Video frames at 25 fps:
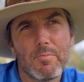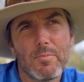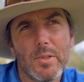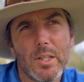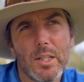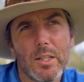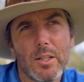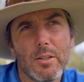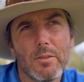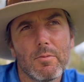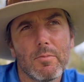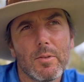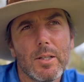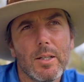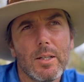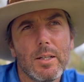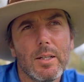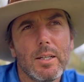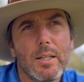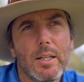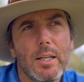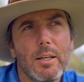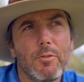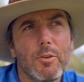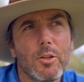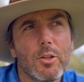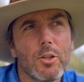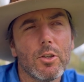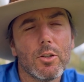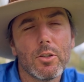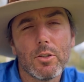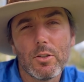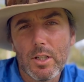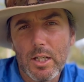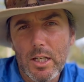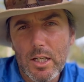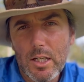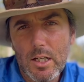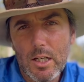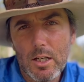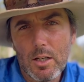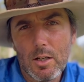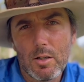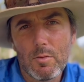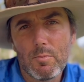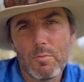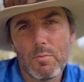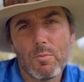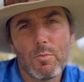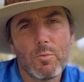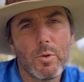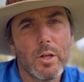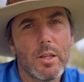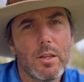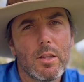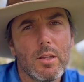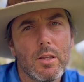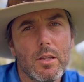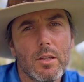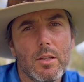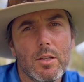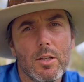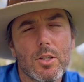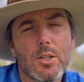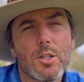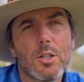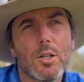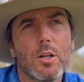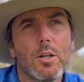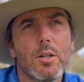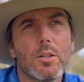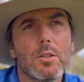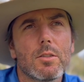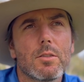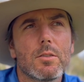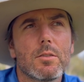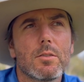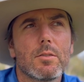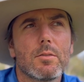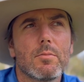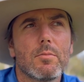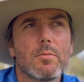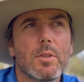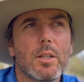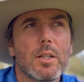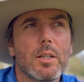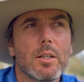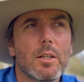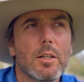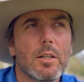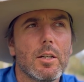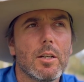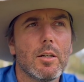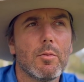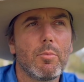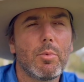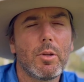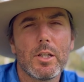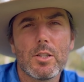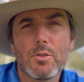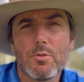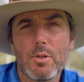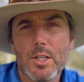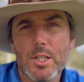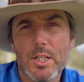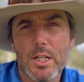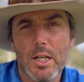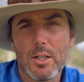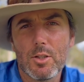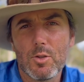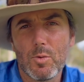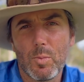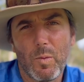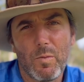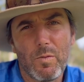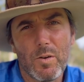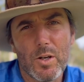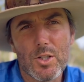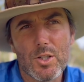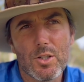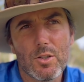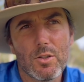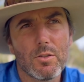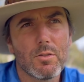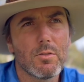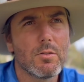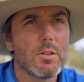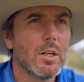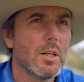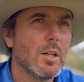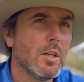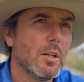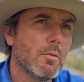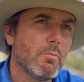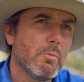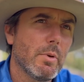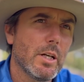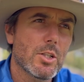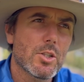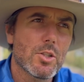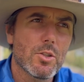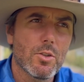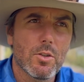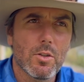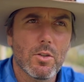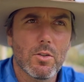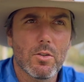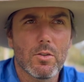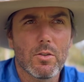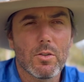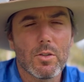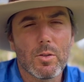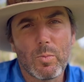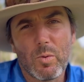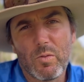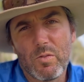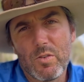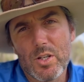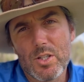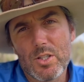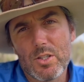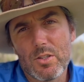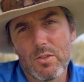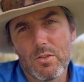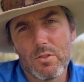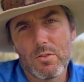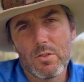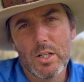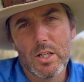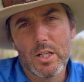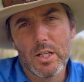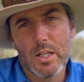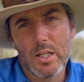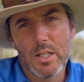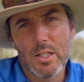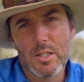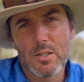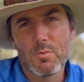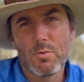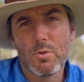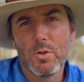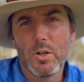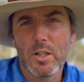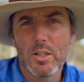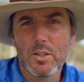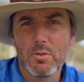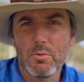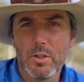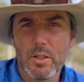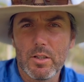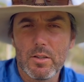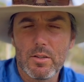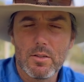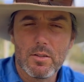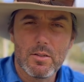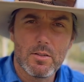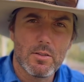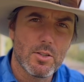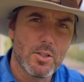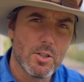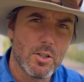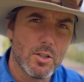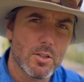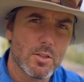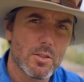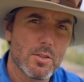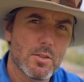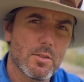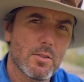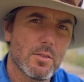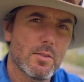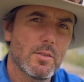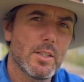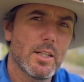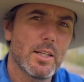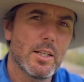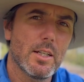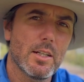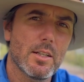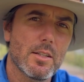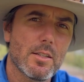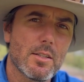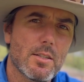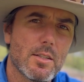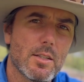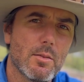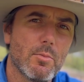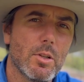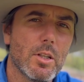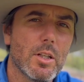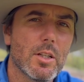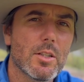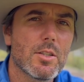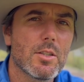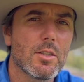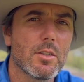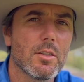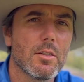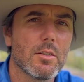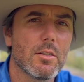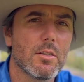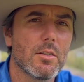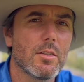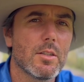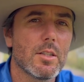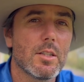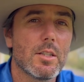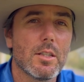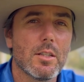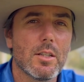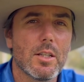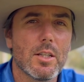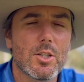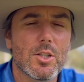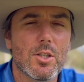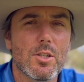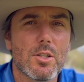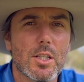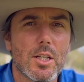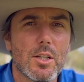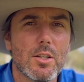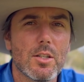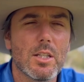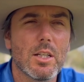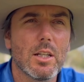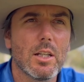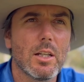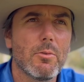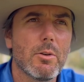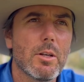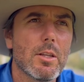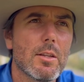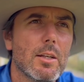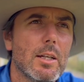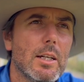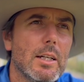You know, if you do need help with your dogs, please reach out to a professional. Make sure the professional has worked with dogs that are similar to the issues that you're dealing with.